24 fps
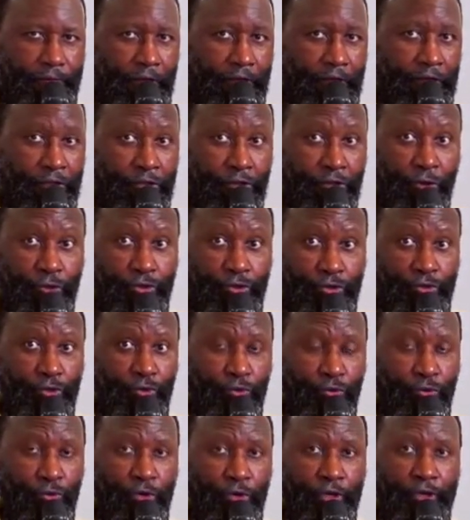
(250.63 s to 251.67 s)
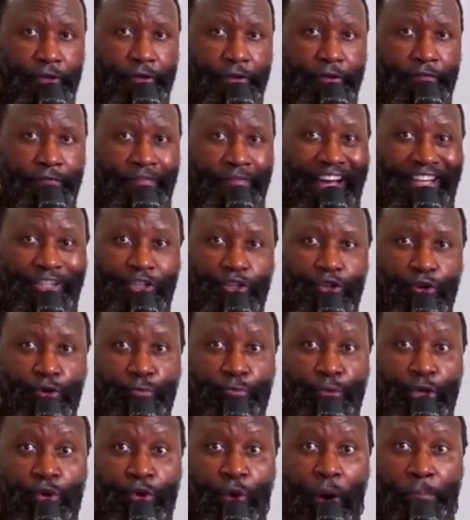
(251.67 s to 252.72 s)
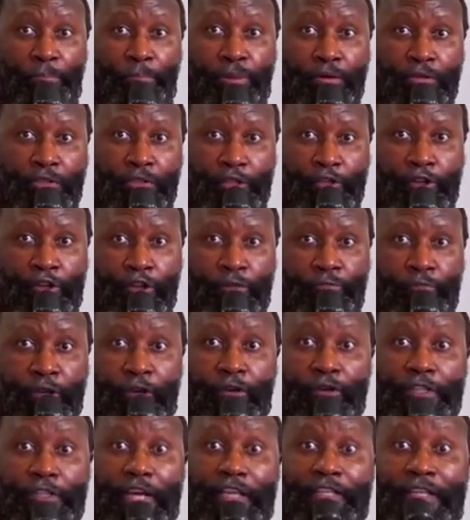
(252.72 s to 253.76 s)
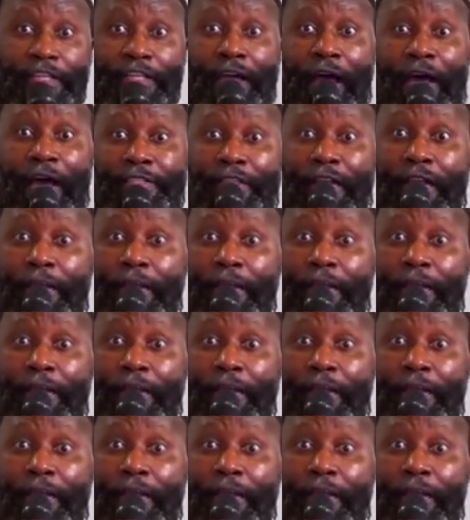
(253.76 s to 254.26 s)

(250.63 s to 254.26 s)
then you too, that should be your position, because as